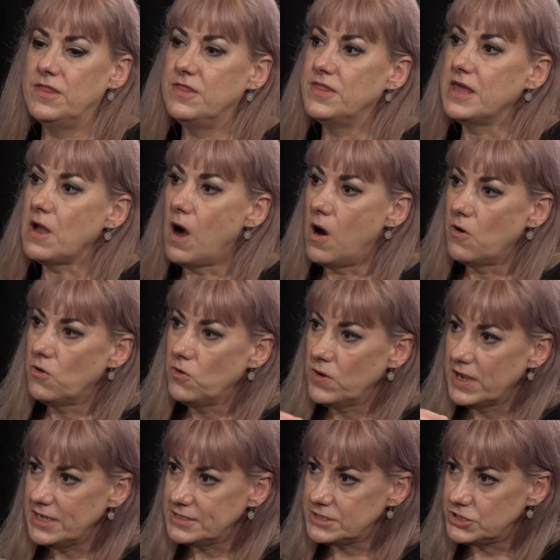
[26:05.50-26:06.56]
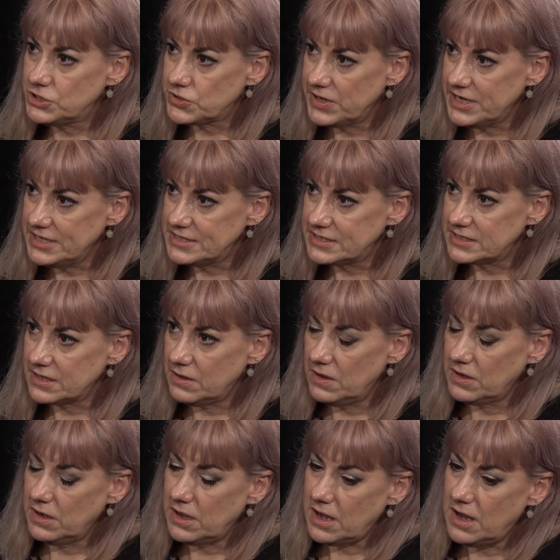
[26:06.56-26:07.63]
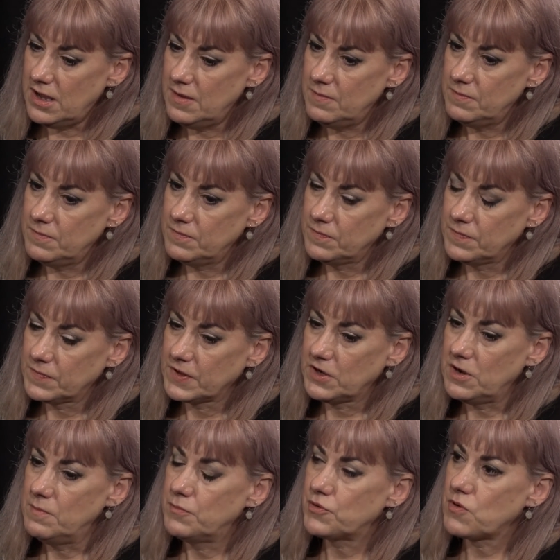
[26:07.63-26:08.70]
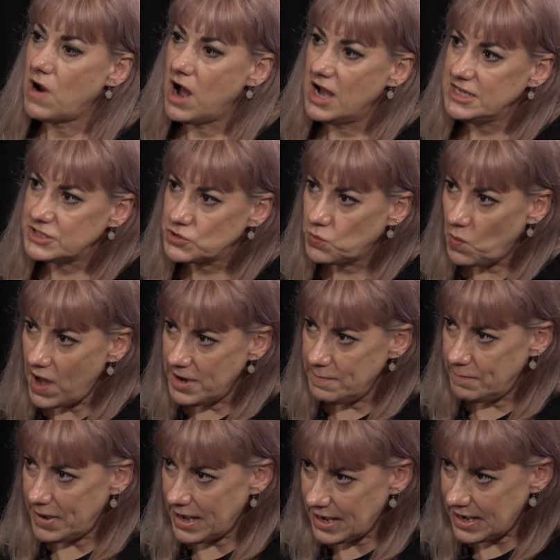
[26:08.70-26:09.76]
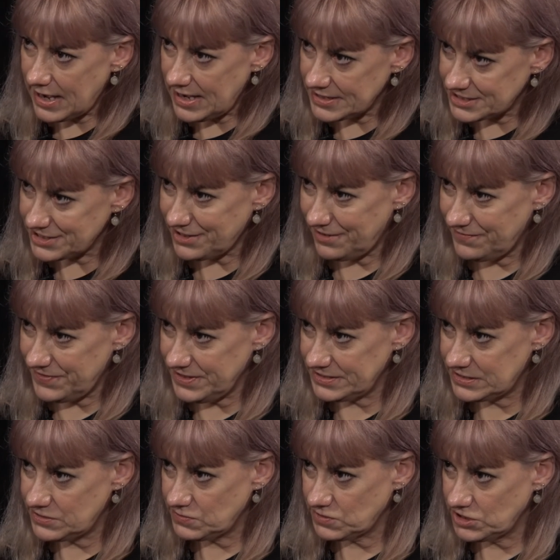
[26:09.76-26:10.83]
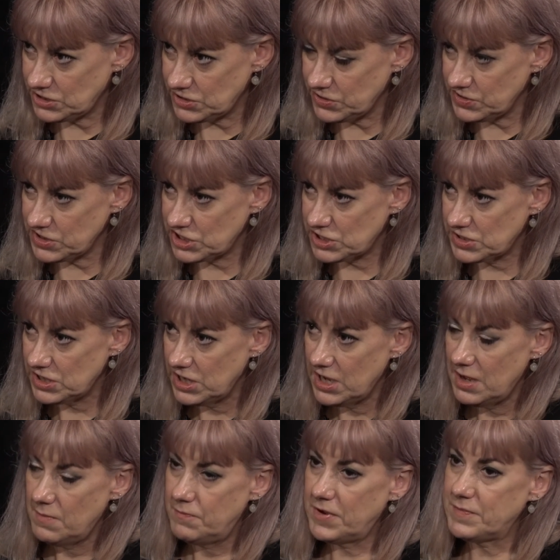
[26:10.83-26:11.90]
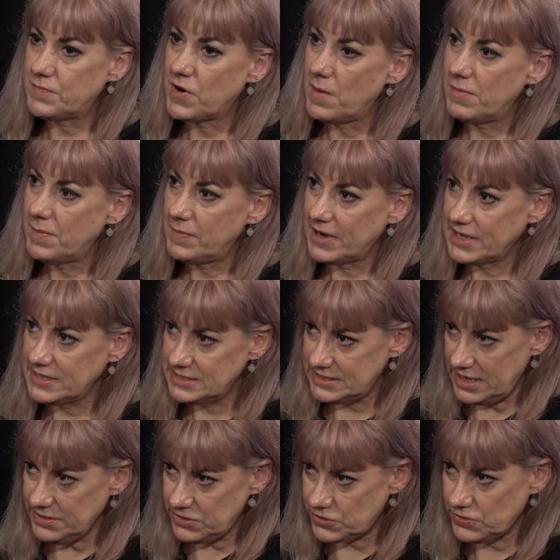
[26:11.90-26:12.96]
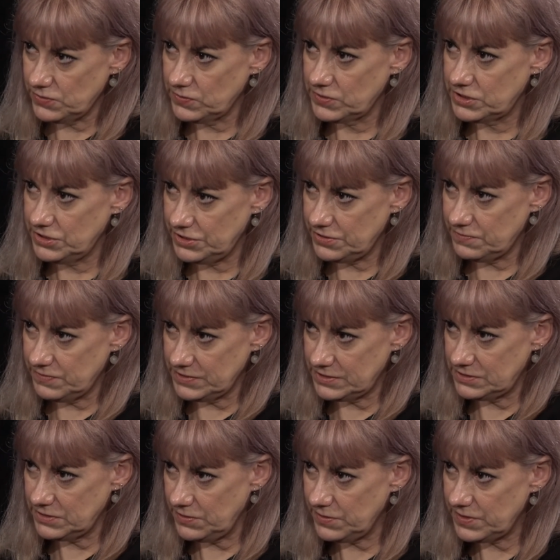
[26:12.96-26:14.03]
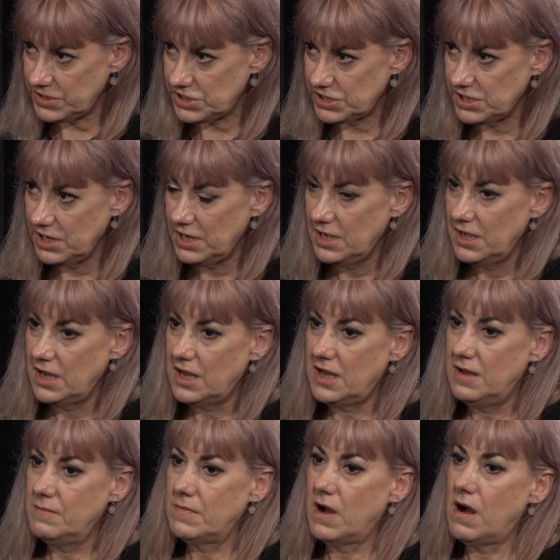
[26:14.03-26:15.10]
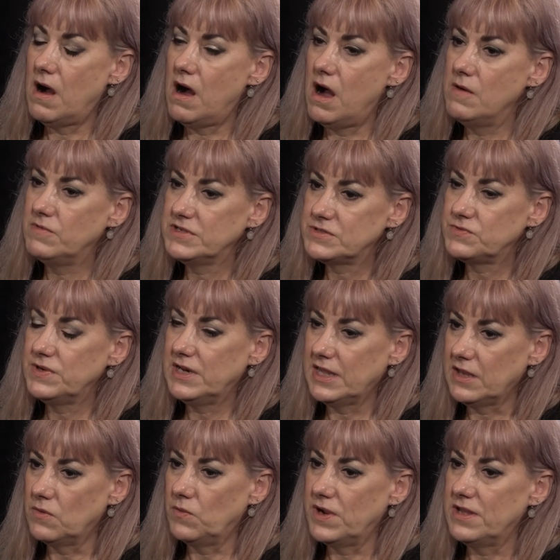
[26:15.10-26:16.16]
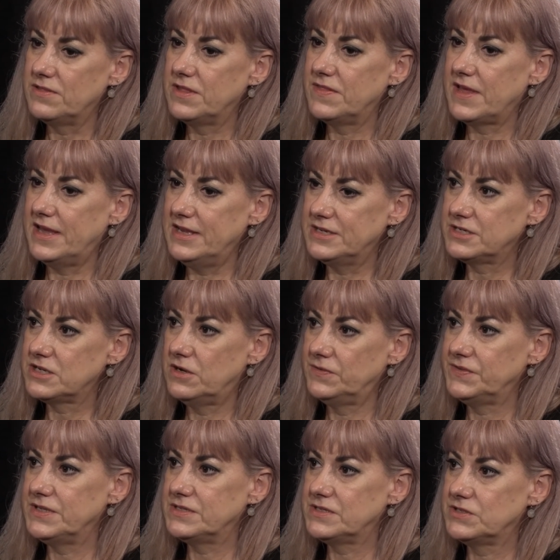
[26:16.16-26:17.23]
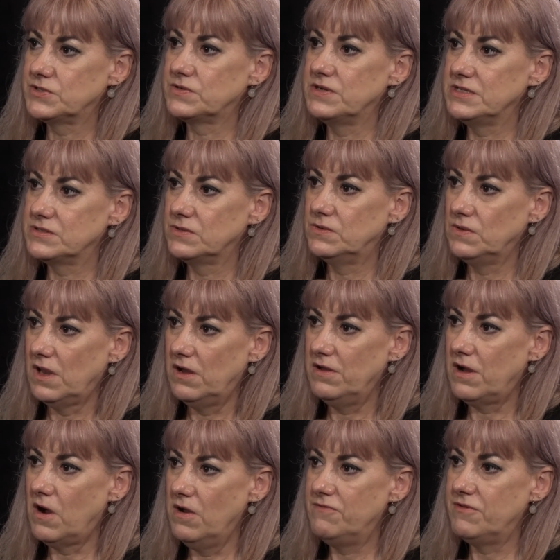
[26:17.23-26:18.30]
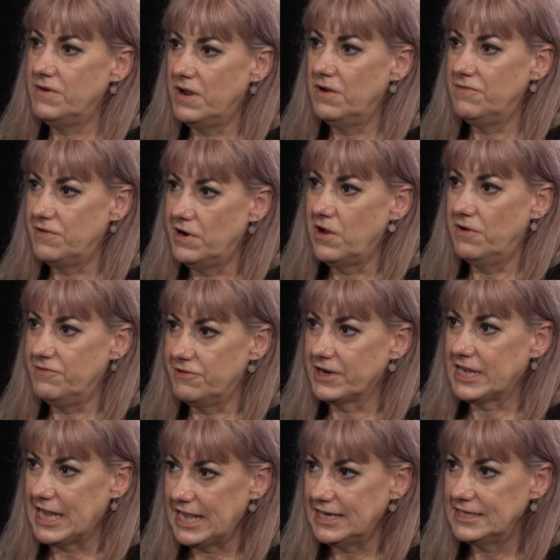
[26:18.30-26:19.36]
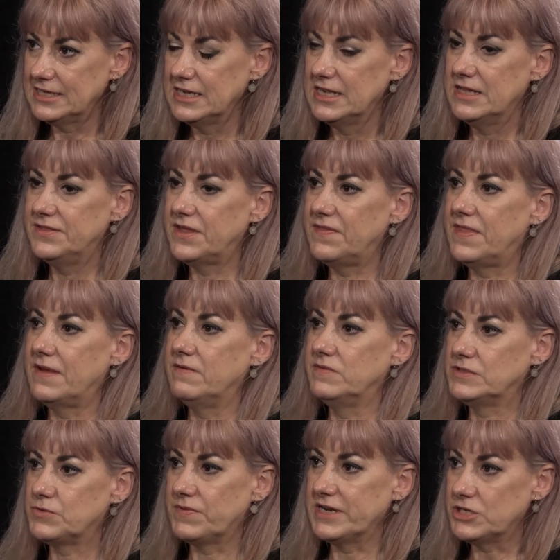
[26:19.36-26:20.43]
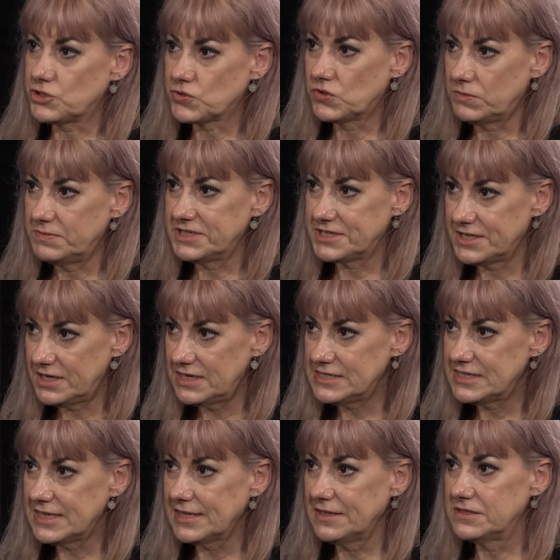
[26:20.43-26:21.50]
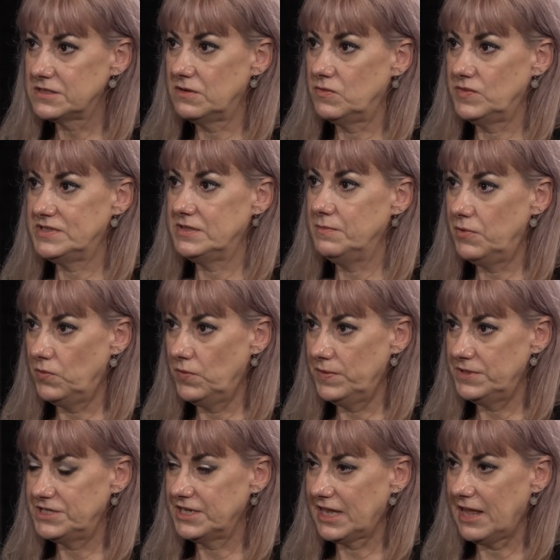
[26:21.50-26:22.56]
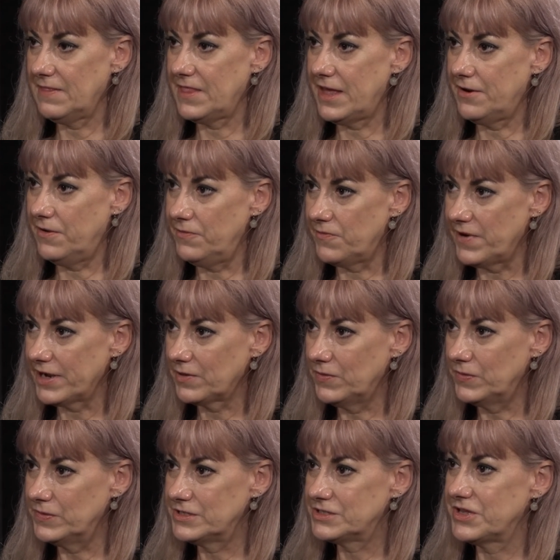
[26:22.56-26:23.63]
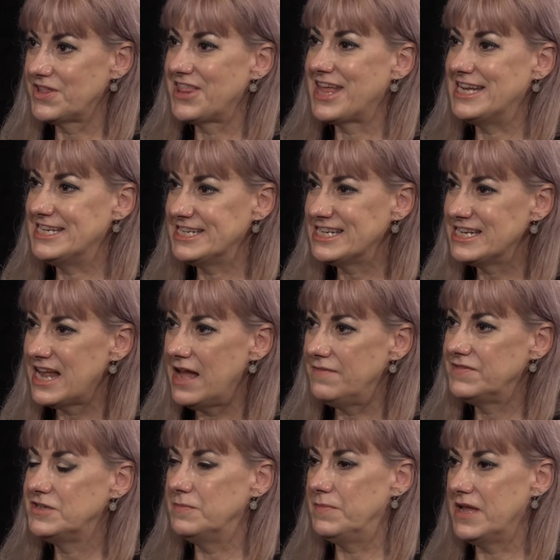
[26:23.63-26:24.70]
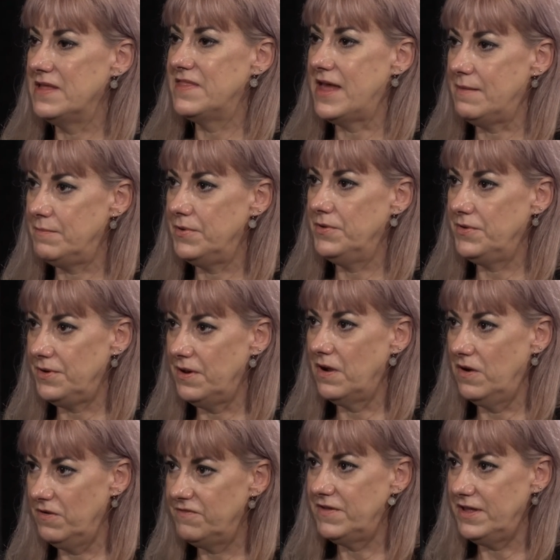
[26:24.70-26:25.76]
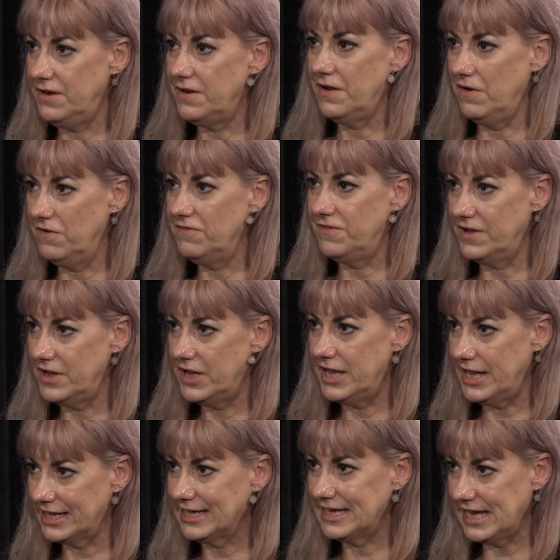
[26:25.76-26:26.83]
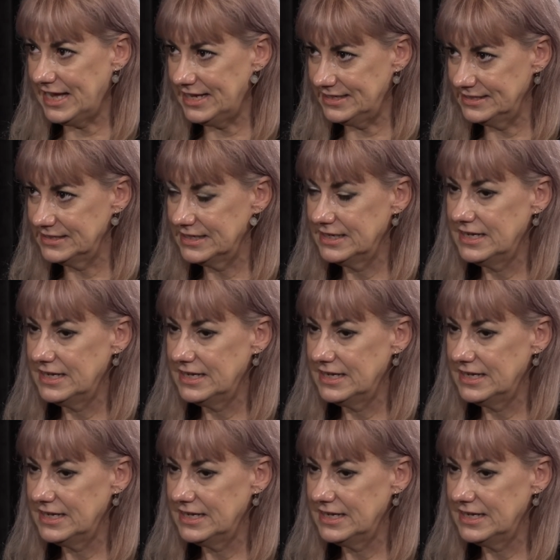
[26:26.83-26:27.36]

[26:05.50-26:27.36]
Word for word: the oral histories um, comprised one part of this research but probably central to the research um, I was really aware that they had told their stories all over and over and over again, that that was re traumatising, so it was important to get that on record so that they didn't have to bear that burden over and over again.